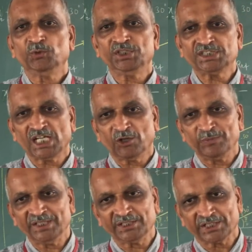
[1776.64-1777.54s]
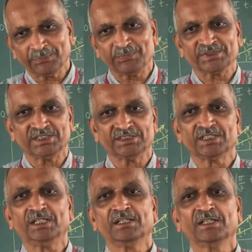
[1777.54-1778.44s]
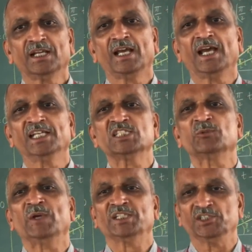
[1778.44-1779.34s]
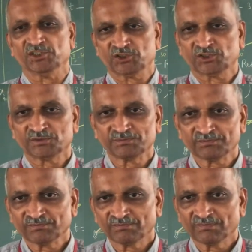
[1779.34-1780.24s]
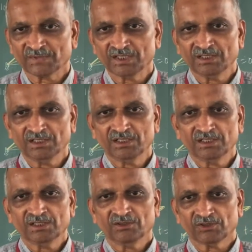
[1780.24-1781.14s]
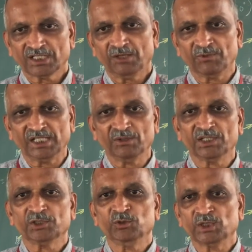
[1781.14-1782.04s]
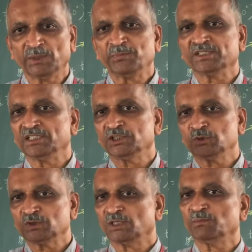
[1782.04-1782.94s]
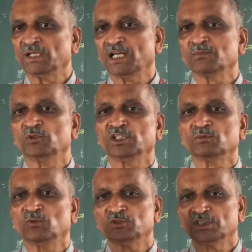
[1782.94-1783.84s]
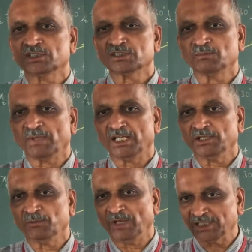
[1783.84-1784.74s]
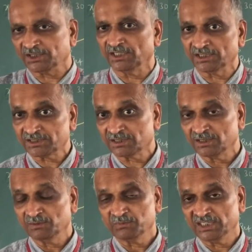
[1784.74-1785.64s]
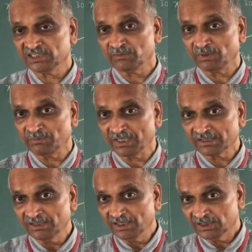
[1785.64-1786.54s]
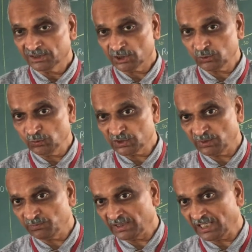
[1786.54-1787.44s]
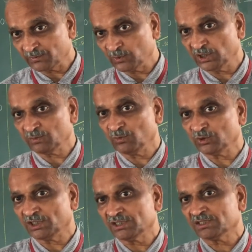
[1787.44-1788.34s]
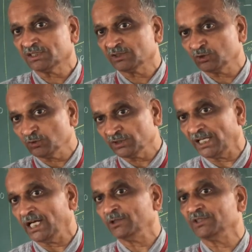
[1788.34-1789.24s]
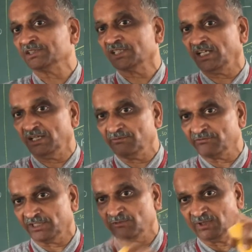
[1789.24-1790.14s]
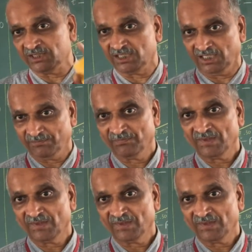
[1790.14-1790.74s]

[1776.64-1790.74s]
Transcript: which have been represented as vectors. Okay, whenever you represent two simple harmonic motions by vectors, please remember the two simple harmonic motions should have the same frequency.